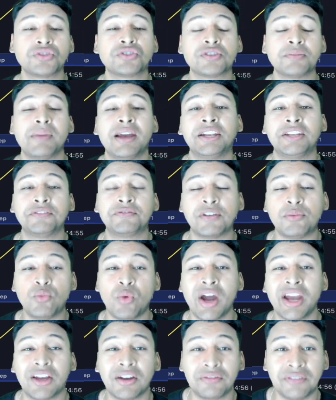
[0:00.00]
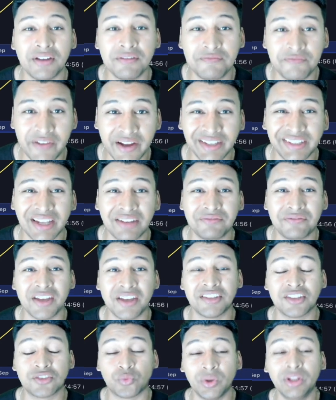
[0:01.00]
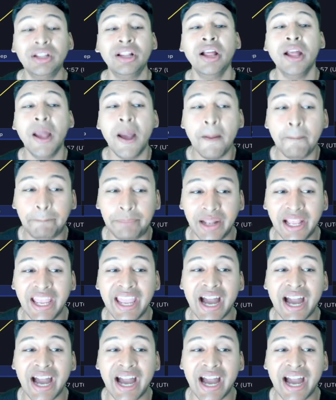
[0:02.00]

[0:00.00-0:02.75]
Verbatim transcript: schematic from Wyckoff event and phases will play